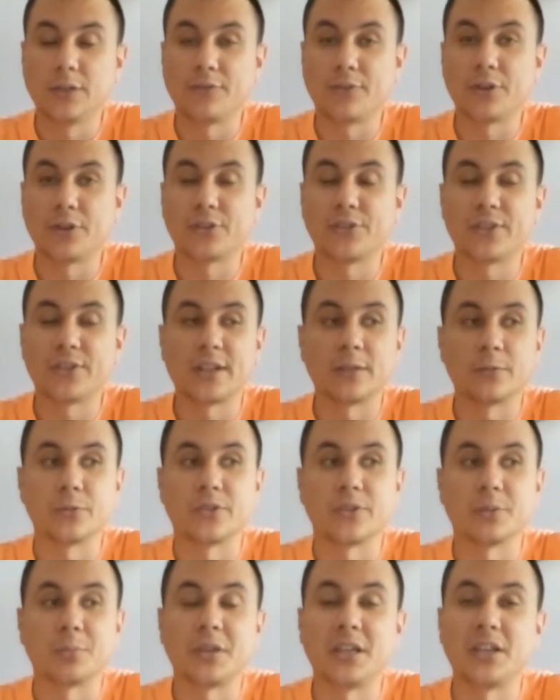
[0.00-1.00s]
first I
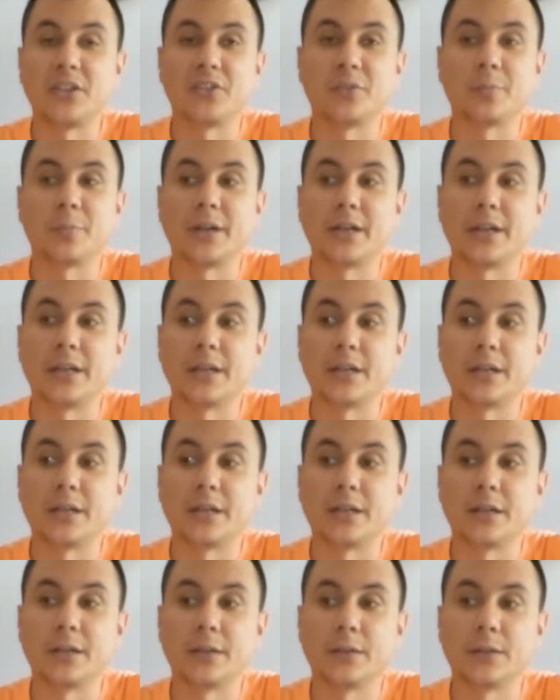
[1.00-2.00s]
was amazed by
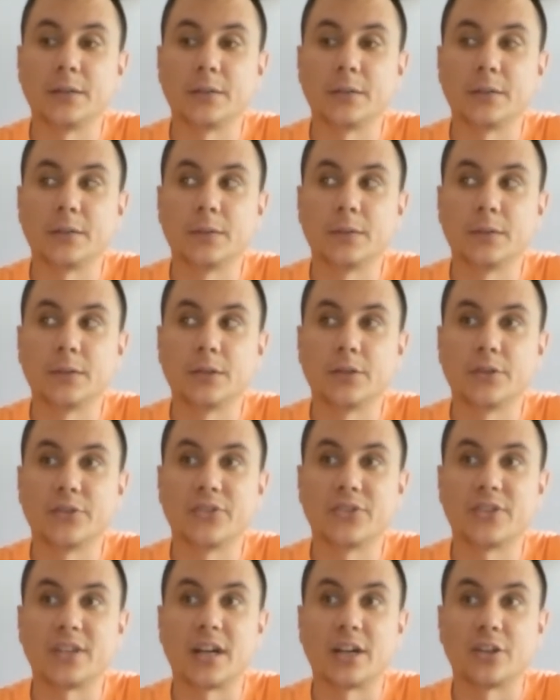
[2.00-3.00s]
uh,
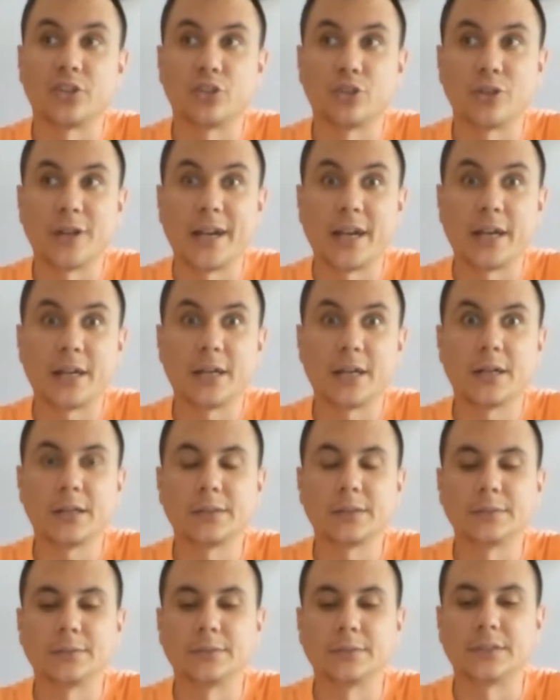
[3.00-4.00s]
Star Trek,
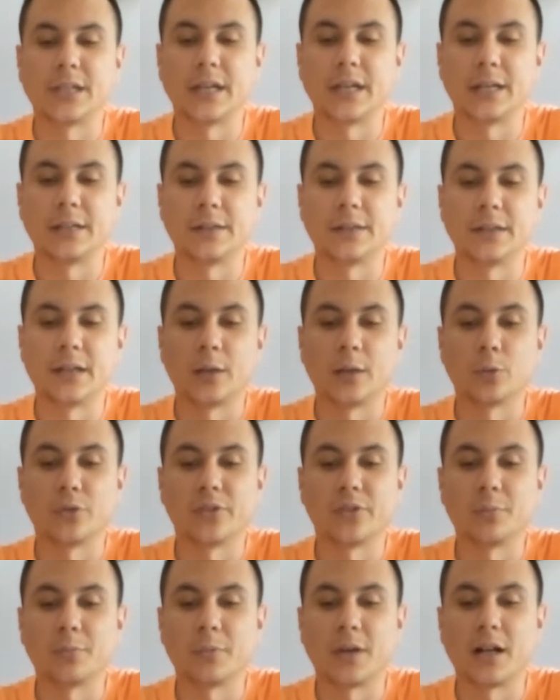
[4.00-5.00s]
then I
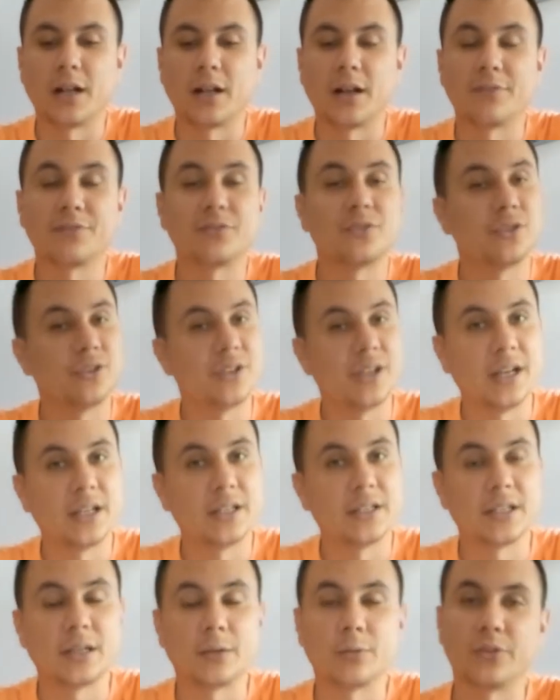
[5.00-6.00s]
was, after
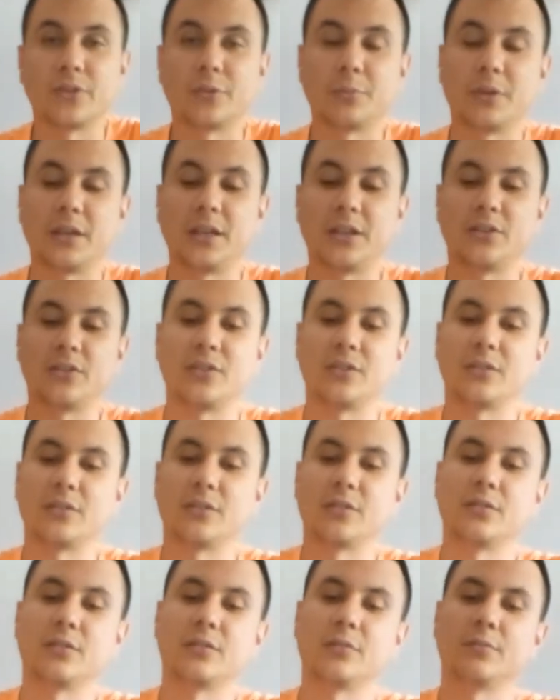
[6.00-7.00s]
that I was amazed
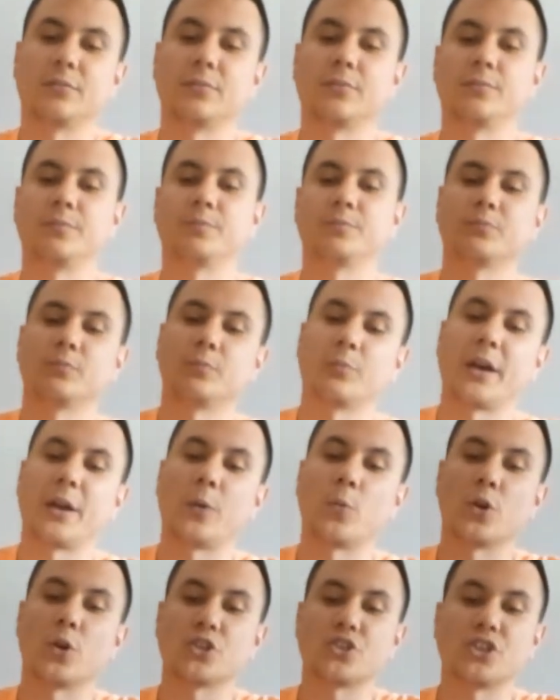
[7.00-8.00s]
uh, by
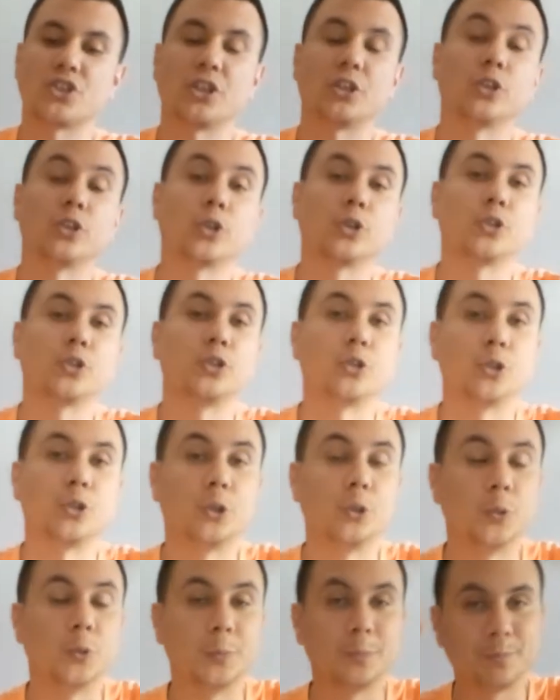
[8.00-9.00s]
watching Doctor
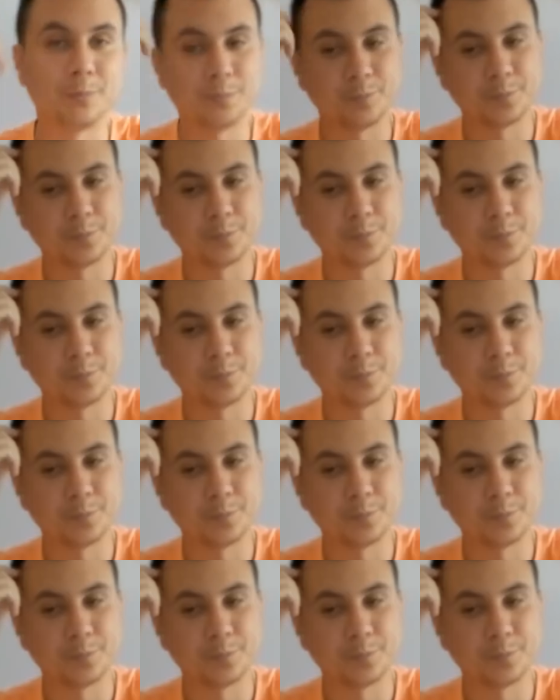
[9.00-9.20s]
Who.